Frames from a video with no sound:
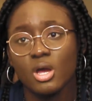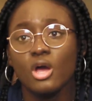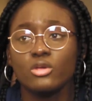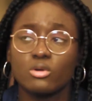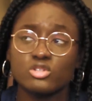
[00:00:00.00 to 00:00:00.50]

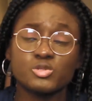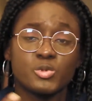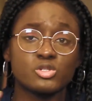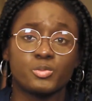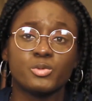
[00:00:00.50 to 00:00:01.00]
you can also
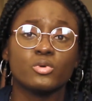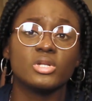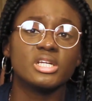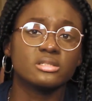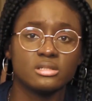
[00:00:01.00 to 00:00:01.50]
speak to people
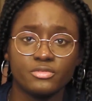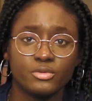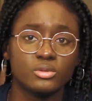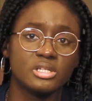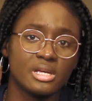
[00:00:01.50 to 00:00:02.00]
on linkedin
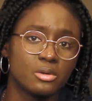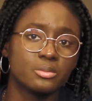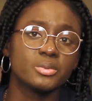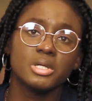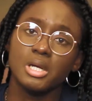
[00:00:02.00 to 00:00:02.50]
if you need
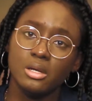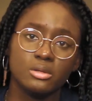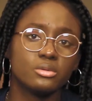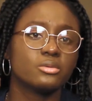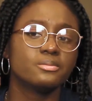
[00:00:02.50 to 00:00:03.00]
help
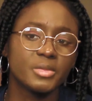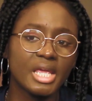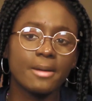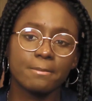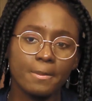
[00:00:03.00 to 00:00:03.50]
you know
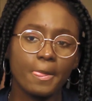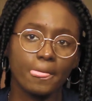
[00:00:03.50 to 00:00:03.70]
yeah